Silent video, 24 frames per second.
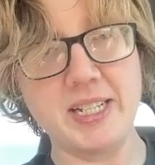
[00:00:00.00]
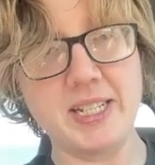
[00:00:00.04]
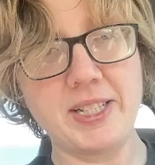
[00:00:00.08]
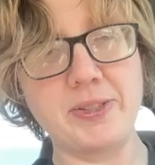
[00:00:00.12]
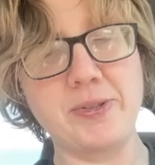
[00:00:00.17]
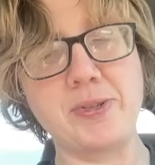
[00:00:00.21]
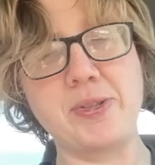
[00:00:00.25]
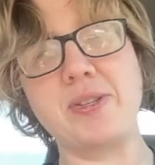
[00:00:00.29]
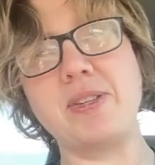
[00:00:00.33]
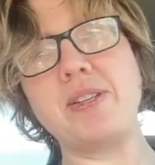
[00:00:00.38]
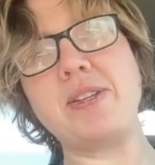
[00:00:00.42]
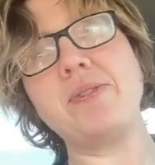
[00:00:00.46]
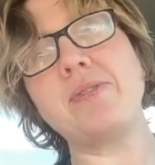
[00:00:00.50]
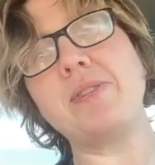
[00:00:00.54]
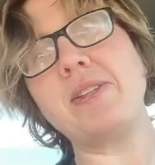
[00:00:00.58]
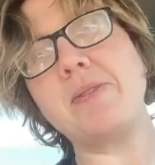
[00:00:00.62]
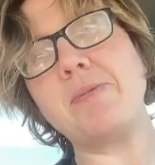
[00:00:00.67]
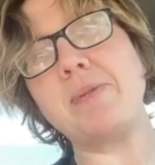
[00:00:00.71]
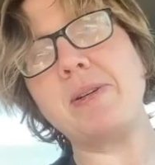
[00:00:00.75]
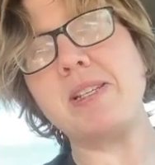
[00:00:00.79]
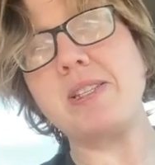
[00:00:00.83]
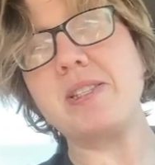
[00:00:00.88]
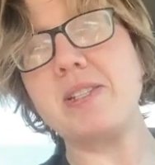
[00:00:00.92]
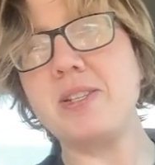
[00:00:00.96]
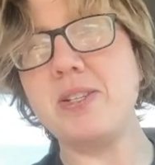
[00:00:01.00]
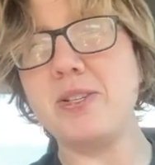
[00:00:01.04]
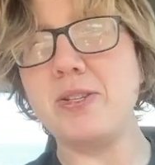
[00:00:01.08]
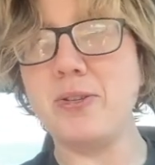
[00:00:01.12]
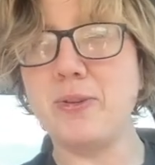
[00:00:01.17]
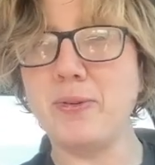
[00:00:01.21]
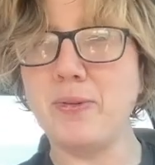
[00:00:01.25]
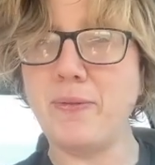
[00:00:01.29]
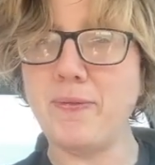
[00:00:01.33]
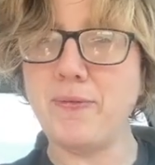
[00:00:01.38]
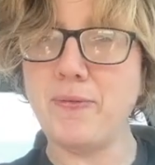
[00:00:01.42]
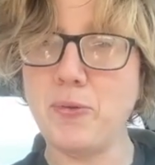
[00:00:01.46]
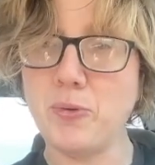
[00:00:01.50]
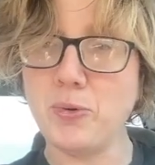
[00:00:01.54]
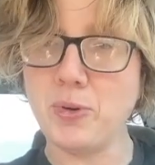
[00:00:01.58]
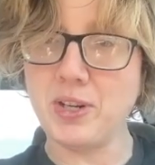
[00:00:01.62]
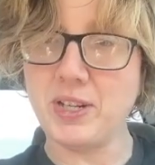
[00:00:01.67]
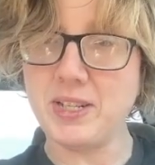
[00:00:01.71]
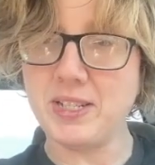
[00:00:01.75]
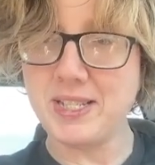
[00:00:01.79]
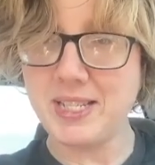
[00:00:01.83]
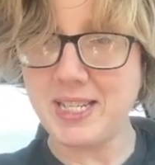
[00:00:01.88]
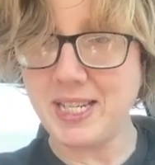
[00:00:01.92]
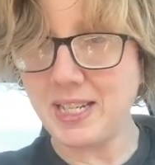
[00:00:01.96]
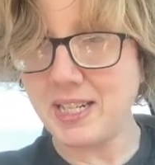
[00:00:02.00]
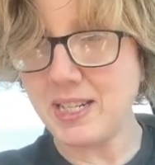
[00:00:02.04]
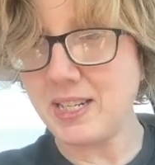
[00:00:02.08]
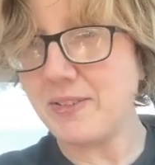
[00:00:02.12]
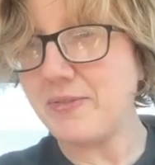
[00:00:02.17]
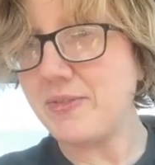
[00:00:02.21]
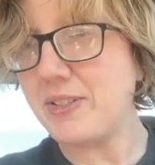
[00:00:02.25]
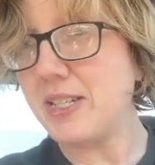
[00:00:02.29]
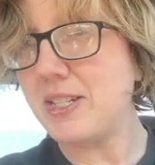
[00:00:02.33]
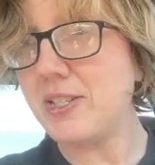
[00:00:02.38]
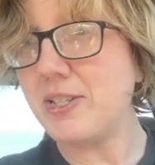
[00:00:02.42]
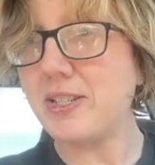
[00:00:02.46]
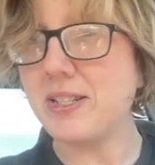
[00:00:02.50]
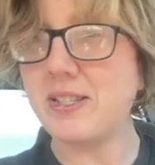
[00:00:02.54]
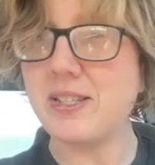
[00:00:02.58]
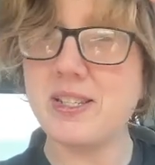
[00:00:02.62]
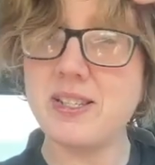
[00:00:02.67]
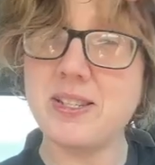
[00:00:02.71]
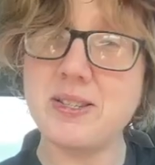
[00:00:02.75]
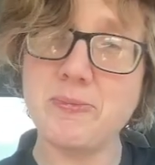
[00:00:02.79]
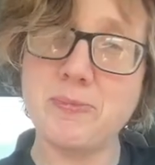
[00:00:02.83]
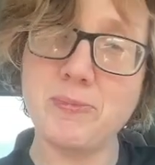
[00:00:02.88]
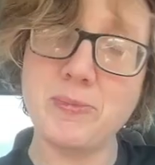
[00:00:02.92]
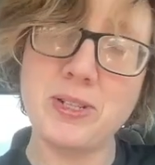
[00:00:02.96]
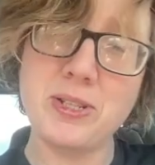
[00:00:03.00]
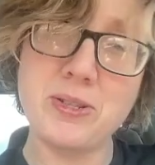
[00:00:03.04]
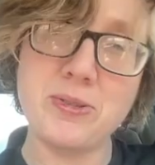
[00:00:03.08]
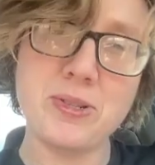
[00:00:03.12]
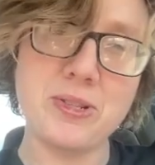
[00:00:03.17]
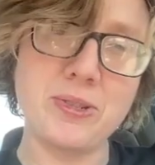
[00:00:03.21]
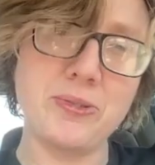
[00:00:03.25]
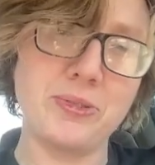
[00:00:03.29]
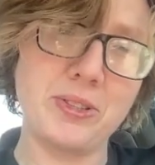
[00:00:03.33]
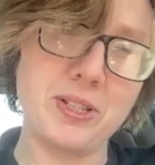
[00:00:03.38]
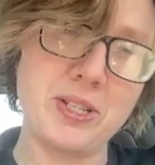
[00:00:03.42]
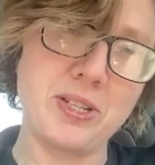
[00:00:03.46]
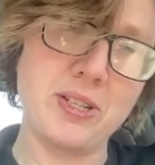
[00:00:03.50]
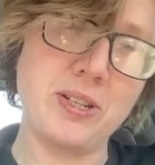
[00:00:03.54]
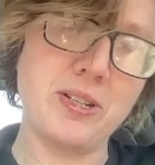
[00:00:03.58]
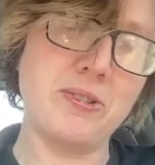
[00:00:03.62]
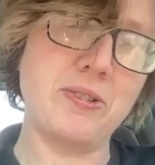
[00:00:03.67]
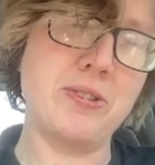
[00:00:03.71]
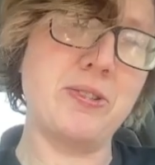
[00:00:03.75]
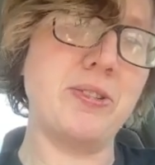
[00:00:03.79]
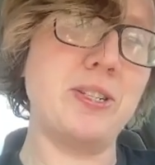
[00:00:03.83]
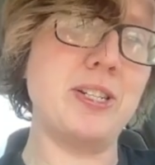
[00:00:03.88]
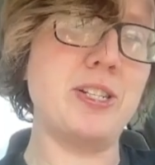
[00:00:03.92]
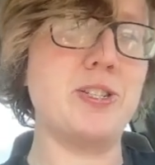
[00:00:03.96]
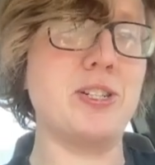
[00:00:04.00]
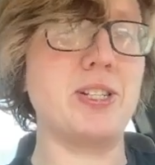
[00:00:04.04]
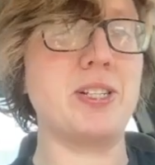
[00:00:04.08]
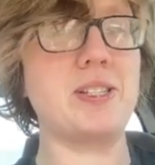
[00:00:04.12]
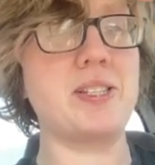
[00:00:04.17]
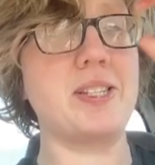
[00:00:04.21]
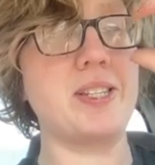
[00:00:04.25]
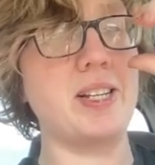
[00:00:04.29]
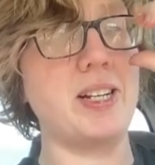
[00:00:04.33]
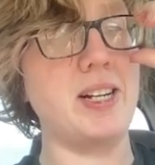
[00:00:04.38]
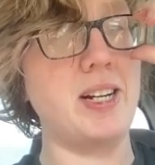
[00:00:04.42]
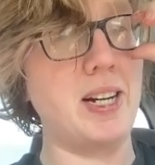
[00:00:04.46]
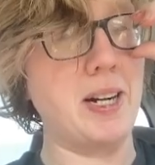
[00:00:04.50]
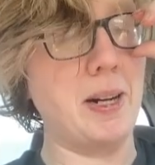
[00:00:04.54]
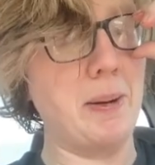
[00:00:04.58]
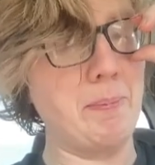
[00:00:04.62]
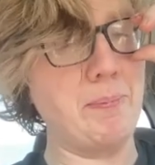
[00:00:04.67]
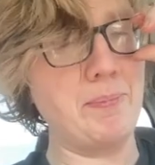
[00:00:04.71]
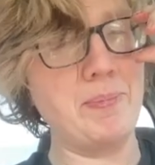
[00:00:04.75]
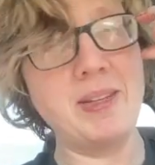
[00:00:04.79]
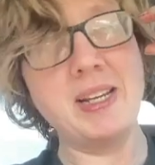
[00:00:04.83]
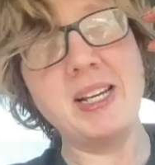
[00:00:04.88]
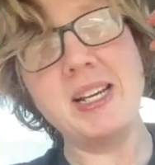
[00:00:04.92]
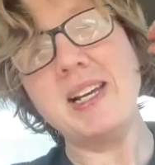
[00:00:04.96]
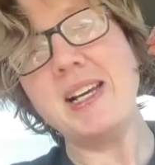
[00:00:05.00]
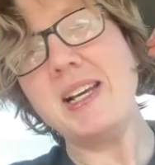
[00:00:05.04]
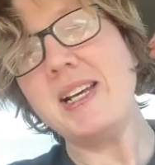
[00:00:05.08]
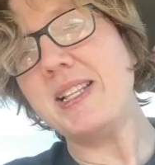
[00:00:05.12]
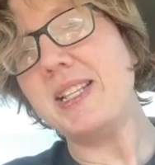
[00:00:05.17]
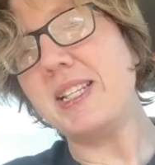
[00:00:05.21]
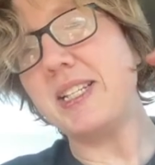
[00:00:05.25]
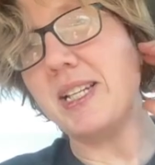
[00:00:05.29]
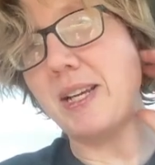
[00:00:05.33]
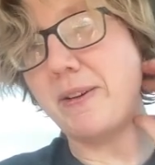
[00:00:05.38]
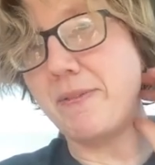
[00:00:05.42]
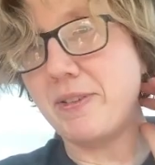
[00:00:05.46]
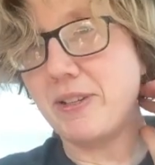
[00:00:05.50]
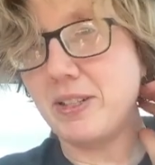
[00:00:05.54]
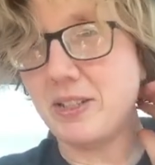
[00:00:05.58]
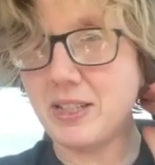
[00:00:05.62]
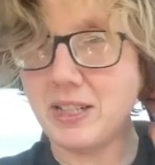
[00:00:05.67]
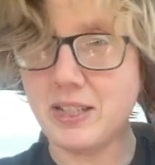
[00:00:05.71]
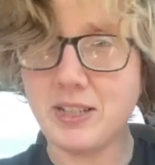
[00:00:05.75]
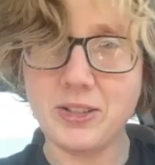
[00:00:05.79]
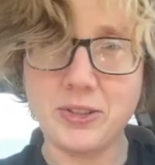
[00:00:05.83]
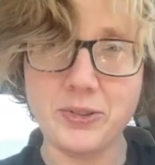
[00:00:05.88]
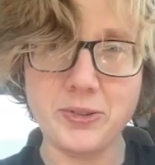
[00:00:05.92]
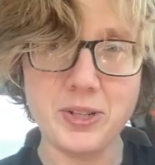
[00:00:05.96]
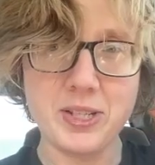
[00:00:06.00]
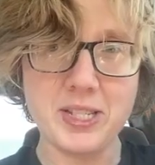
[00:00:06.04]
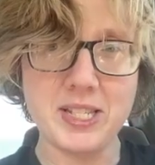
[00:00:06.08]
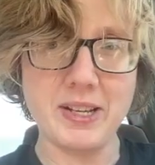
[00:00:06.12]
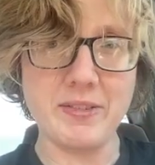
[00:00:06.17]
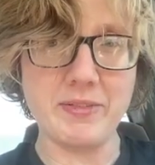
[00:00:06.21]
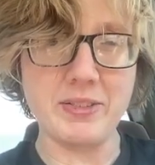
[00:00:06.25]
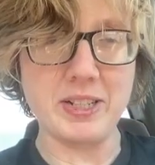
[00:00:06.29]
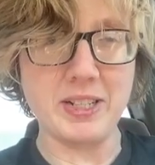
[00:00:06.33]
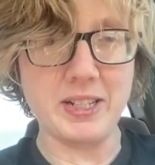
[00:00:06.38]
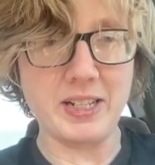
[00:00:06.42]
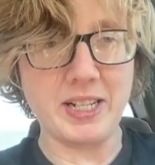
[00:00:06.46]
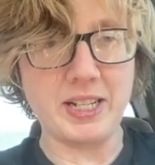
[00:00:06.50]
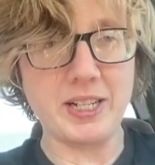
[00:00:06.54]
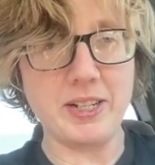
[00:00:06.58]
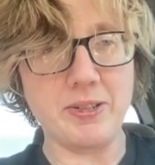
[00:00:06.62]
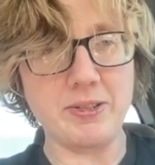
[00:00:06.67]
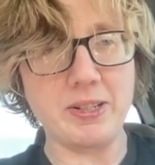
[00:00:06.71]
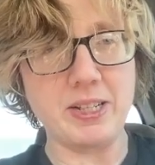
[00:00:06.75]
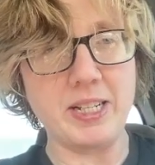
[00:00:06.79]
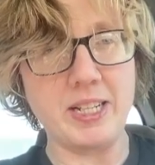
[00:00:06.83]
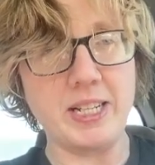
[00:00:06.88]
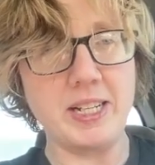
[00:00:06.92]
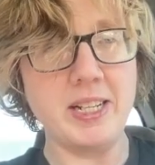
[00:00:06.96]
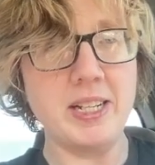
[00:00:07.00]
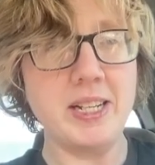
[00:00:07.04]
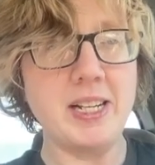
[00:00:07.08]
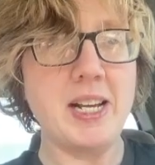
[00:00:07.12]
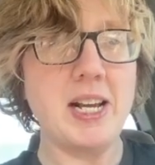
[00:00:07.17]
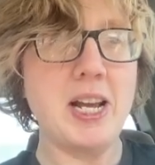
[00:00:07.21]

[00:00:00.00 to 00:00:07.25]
Those are the only ways to do four consecutive digits using only Sudoku digits that definitely include a 7 and 8 already.